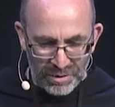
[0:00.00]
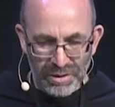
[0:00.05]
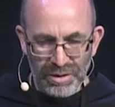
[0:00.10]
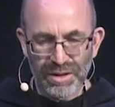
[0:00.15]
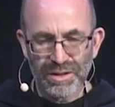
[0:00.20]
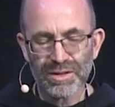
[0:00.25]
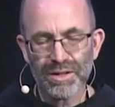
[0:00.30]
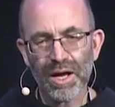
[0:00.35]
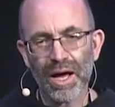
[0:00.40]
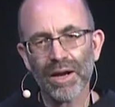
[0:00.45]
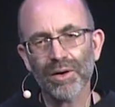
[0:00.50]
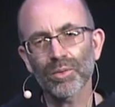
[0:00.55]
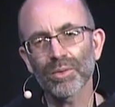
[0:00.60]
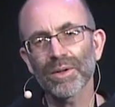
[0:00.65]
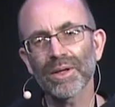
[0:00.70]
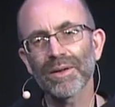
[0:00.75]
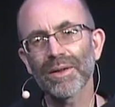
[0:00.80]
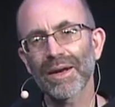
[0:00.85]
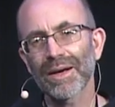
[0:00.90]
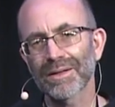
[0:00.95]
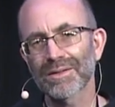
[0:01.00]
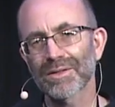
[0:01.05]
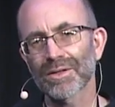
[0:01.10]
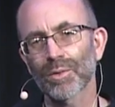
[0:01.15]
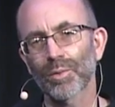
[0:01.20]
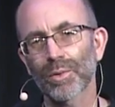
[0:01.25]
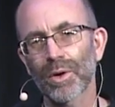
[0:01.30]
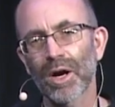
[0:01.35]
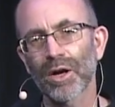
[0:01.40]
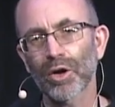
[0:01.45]
is not only that it's
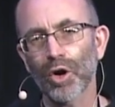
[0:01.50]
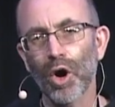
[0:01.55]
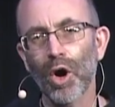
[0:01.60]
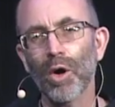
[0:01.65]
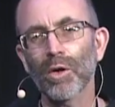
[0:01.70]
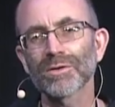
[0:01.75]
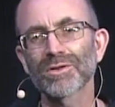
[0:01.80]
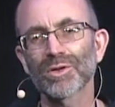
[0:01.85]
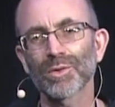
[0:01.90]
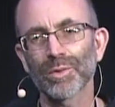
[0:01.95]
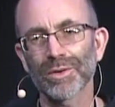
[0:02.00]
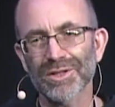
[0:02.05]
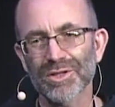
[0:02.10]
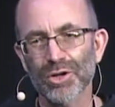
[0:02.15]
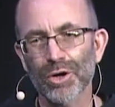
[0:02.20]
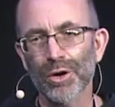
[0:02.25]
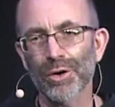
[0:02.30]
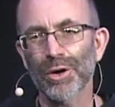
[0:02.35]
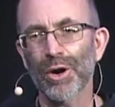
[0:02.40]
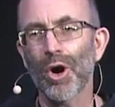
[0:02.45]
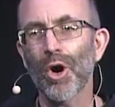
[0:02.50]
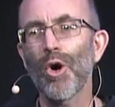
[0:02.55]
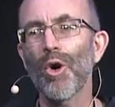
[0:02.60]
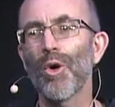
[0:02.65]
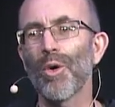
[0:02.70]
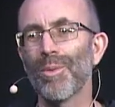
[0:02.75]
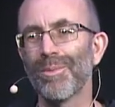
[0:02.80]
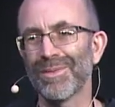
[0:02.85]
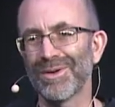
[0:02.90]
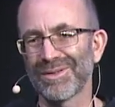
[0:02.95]
a call to return
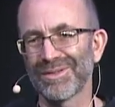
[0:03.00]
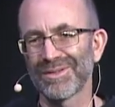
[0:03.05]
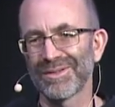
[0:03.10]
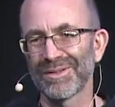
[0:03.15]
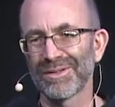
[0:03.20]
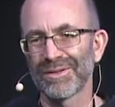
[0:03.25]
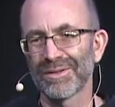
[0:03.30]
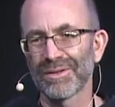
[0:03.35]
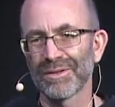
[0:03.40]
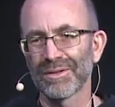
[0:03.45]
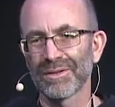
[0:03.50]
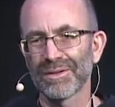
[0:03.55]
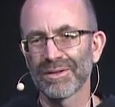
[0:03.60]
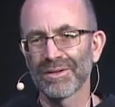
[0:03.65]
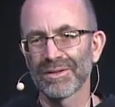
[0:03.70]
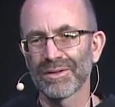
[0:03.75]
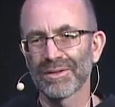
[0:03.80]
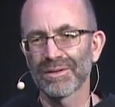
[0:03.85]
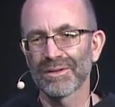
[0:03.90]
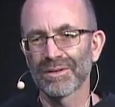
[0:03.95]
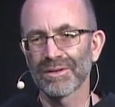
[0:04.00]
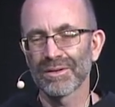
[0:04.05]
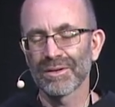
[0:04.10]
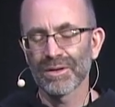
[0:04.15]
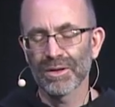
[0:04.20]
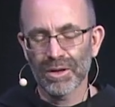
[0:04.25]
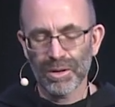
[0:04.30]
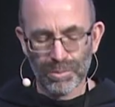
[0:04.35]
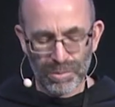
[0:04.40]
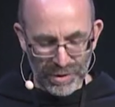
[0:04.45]
home,
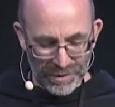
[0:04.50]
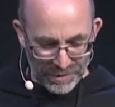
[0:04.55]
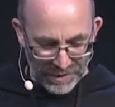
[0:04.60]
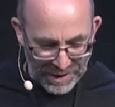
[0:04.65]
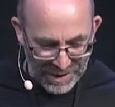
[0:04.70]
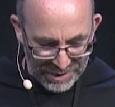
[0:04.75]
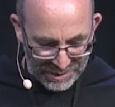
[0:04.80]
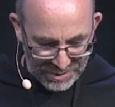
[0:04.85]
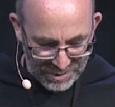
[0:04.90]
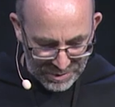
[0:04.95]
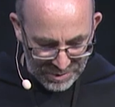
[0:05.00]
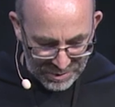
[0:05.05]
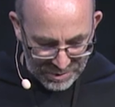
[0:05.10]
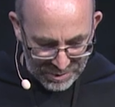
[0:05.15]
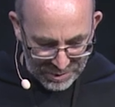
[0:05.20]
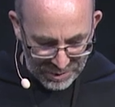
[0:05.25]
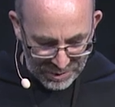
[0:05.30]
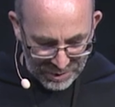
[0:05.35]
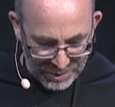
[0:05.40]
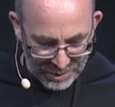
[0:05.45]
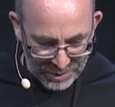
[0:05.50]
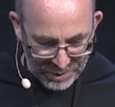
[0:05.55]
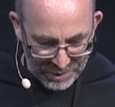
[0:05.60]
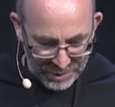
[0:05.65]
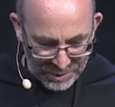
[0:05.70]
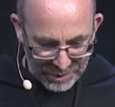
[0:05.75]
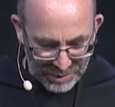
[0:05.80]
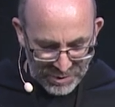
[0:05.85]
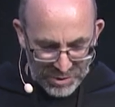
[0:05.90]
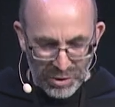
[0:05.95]
but that
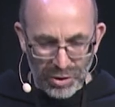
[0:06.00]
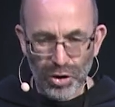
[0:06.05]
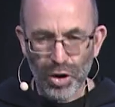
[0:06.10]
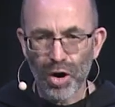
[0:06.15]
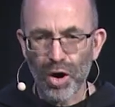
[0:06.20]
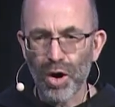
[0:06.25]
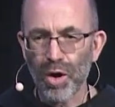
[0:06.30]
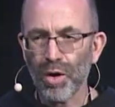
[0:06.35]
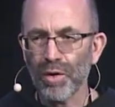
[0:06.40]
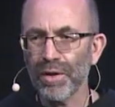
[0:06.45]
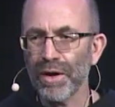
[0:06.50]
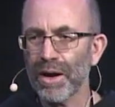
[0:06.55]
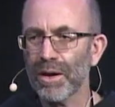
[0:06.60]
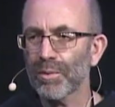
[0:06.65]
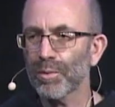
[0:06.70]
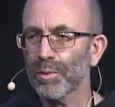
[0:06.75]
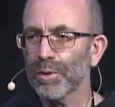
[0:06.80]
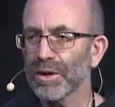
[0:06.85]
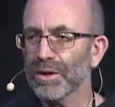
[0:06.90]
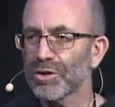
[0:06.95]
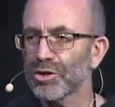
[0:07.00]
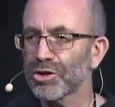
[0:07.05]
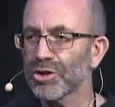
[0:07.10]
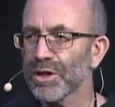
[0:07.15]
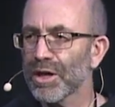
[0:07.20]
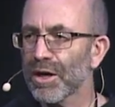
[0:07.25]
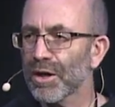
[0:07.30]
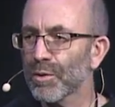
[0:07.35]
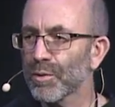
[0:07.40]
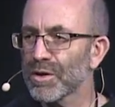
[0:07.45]
it's a call that we
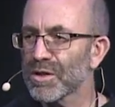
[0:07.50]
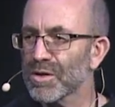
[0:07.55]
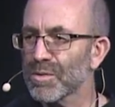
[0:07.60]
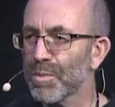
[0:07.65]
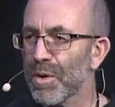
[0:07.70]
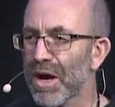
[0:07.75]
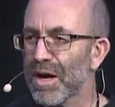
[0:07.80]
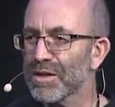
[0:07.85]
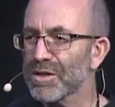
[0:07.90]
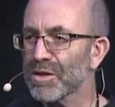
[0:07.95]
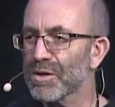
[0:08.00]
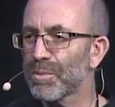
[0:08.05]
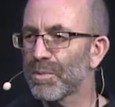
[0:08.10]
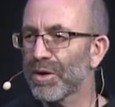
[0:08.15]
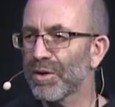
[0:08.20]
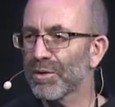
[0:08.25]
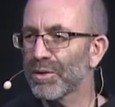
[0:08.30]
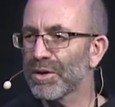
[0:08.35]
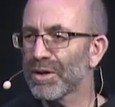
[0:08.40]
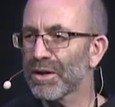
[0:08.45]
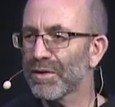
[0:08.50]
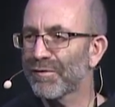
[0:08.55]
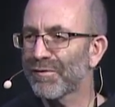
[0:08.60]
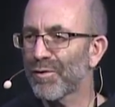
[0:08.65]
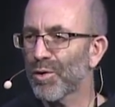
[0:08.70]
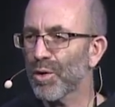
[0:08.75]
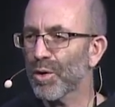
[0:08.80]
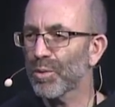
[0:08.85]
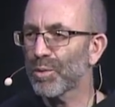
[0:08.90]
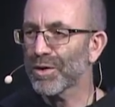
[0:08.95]
share responsibility
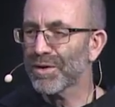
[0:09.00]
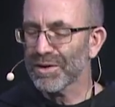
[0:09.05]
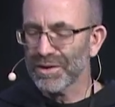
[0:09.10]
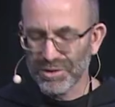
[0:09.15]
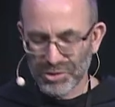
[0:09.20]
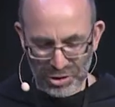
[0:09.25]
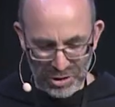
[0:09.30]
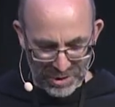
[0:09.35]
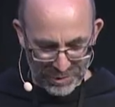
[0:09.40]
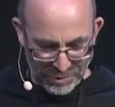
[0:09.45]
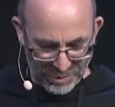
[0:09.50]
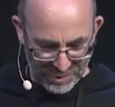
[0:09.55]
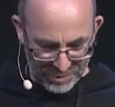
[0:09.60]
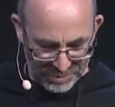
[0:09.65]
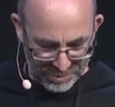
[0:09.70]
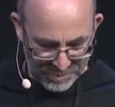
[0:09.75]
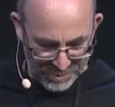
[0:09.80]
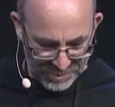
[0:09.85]
for with each other.